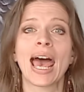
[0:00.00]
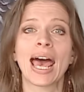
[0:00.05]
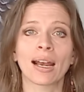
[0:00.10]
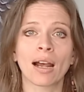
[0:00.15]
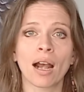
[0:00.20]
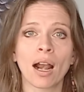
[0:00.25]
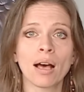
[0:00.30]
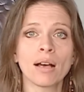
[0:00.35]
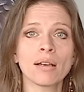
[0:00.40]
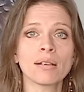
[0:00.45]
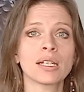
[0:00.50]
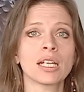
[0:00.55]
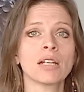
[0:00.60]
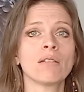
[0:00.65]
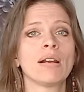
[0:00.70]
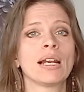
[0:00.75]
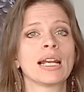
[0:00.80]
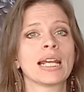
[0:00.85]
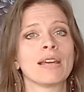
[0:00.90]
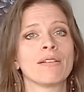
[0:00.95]
and lasting
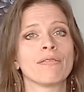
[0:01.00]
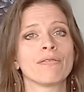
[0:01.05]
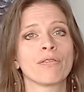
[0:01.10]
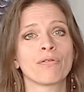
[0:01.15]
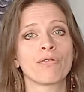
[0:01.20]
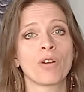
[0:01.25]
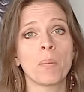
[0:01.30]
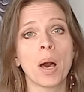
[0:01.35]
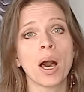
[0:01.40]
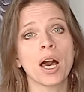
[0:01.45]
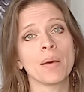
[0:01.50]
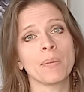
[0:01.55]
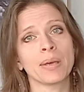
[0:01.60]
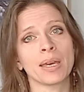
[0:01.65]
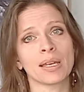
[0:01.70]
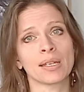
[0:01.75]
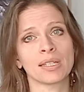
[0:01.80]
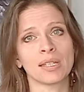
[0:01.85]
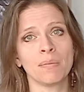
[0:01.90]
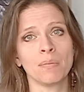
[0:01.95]
relief from
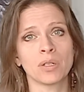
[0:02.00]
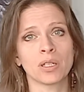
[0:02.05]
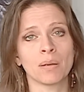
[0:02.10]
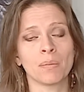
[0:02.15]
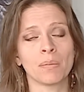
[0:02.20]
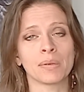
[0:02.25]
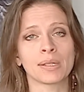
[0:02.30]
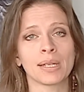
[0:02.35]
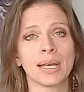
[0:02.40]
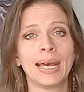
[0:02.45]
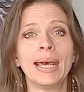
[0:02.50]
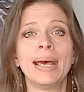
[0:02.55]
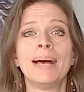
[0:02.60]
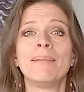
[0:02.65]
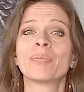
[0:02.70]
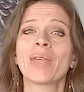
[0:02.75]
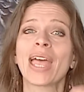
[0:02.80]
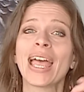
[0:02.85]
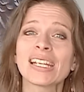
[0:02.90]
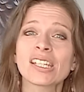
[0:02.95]
IBS symptoms,
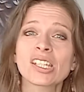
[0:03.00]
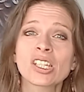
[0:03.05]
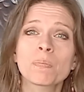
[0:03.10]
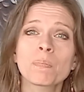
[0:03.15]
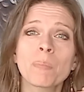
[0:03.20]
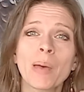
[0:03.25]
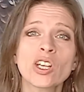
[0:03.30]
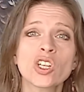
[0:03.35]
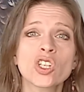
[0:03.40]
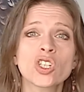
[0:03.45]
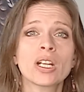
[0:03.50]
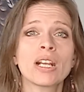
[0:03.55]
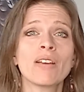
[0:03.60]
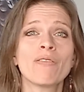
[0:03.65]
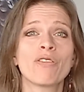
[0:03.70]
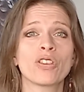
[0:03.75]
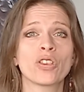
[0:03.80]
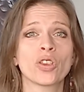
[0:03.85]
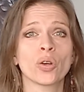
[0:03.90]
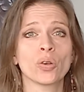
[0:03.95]
especially
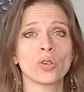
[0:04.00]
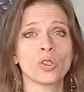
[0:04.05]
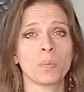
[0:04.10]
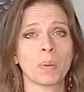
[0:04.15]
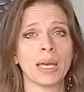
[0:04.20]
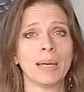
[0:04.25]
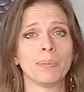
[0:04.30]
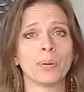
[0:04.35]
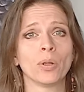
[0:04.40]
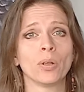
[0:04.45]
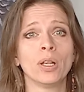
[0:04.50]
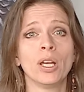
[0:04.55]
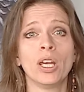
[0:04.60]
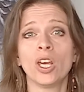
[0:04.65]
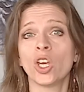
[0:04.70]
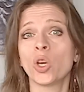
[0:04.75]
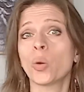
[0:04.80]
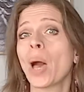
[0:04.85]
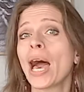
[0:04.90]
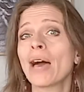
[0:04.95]
for those people
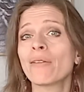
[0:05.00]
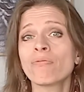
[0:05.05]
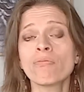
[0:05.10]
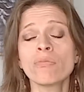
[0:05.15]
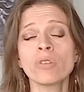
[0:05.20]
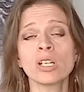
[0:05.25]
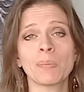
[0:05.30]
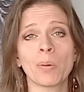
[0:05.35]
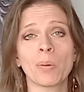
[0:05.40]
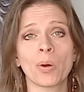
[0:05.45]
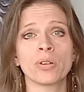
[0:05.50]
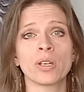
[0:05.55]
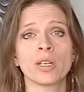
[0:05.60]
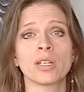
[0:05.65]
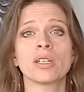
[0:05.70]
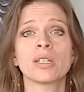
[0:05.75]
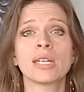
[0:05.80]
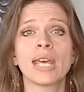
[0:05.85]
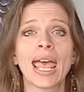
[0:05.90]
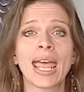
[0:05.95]
who haven't responded
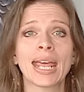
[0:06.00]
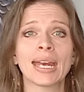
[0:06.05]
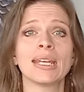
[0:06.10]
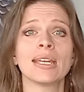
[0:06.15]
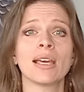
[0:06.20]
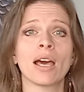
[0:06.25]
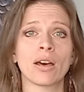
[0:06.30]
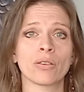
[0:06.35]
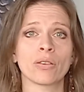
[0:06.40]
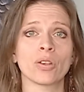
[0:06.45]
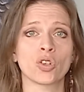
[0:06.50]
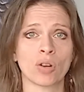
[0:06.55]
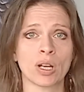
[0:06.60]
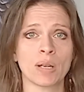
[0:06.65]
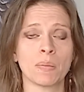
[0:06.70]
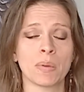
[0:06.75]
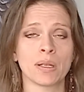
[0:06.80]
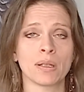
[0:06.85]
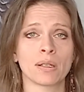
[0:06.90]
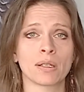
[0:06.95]
to any other
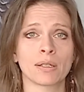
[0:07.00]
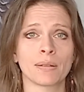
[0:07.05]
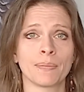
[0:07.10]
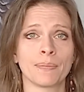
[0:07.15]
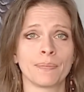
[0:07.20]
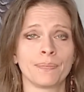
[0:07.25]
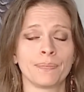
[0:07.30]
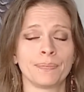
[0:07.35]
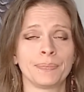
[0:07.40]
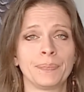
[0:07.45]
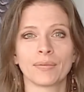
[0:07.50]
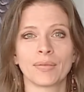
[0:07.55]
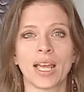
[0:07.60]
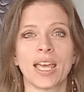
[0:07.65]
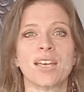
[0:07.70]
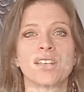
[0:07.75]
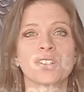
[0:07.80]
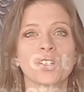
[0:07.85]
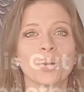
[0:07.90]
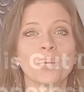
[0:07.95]
treatments.
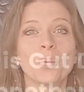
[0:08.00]
So